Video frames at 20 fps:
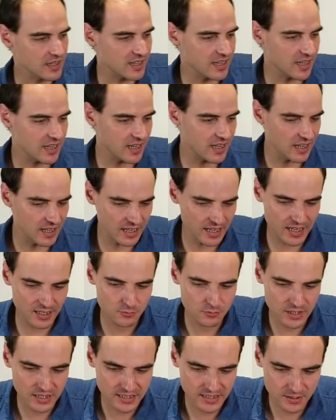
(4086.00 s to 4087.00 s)
I
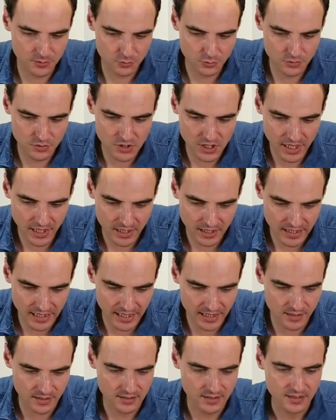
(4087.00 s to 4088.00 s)
will need to check
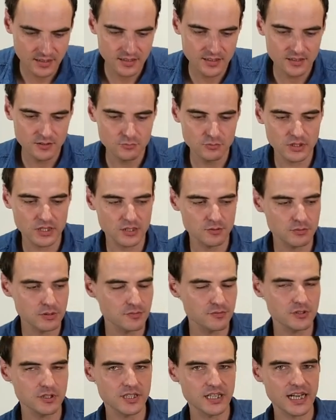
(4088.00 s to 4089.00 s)
again
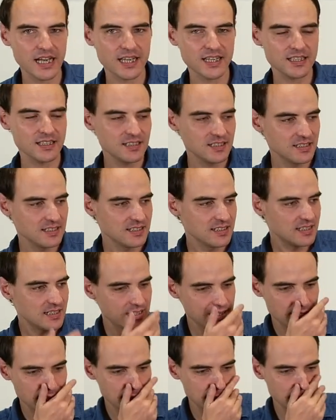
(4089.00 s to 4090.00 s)
with the guy,
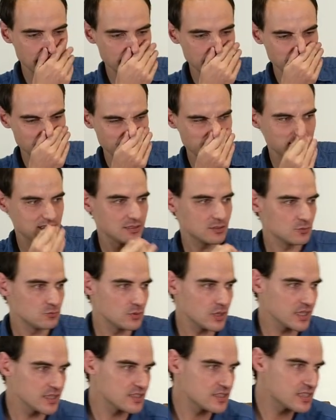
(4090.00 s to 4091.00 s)
and
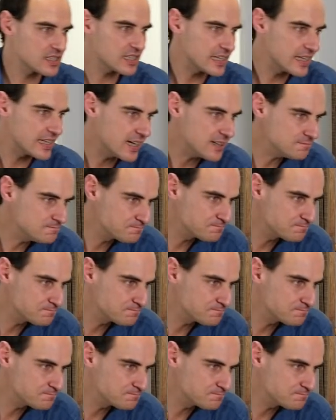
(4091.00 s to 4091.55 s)
we'll see. Huh?